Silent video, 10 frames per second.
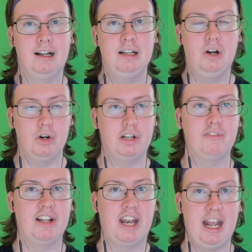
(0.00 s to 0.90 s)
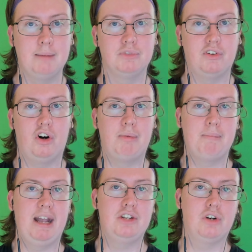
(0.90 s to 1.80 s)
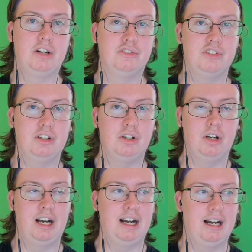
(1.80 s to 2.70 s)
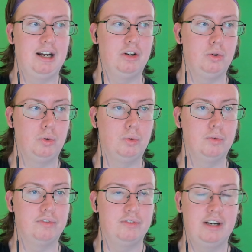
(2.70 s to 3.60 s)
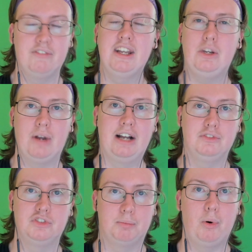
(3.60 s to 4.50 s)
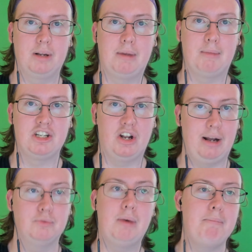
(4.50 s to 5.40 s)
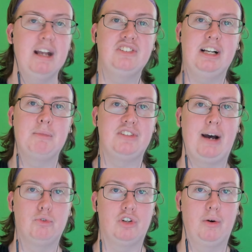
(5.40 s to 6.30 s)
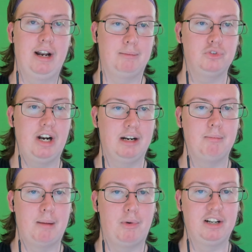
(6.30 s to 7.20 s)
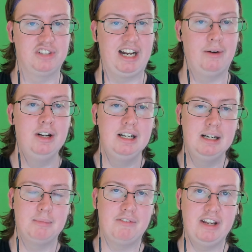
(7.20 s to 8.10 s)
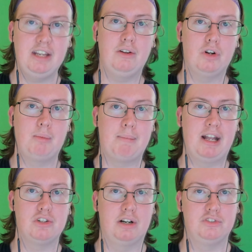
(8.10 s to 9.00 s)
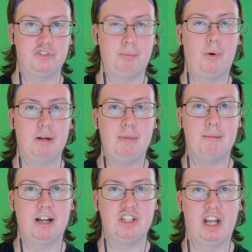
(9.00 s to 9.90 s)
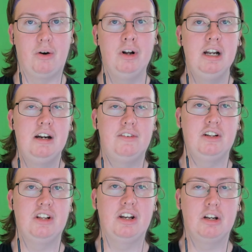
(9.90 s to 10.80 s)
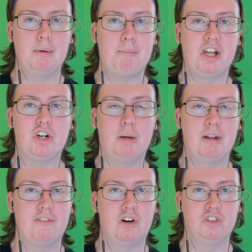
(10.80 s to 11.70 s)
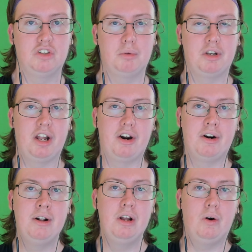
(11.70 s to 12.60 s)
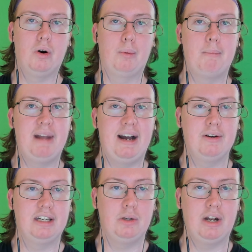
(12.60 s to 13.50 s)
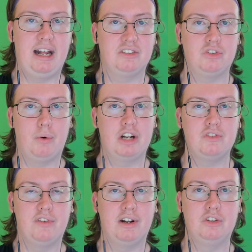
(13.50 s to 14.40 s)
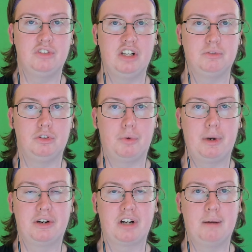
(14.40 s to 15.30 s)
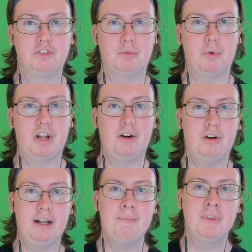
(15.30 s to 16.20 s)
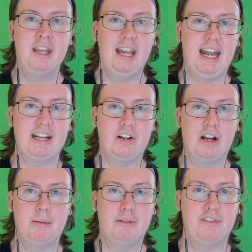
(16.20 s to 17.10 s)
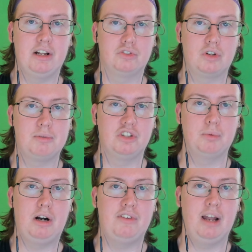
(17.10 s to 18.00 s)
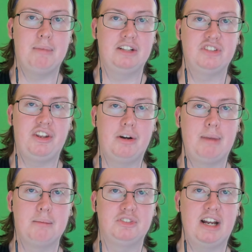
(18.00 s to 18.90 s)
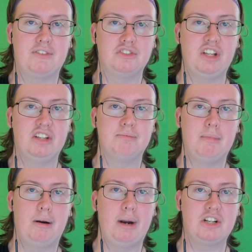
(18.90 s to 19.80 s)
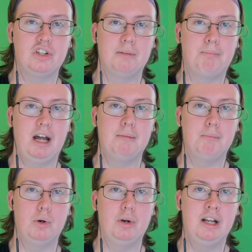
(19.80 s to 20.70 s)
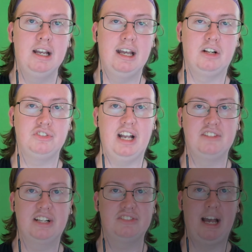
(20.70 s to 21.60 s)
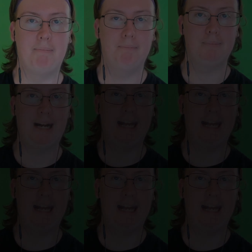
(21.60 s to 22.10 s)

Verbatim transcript: or you can find the names of all of my patrons uh, who, and thank you guys for supporting me and my channel. I'm, I'm, mixing up this outro and I'm trying to memorize it now. But thank you to all my patrons for supporting me and my channel. Further, I know you be Patreon me for those $1 or £1. You get access to reaction videos as well as your comments up to a day early. And you get your name in video description as well. With all that being said, though, my name is Taffe316. This my reaction to Button Moon, and I'll see you guys next time. Bye.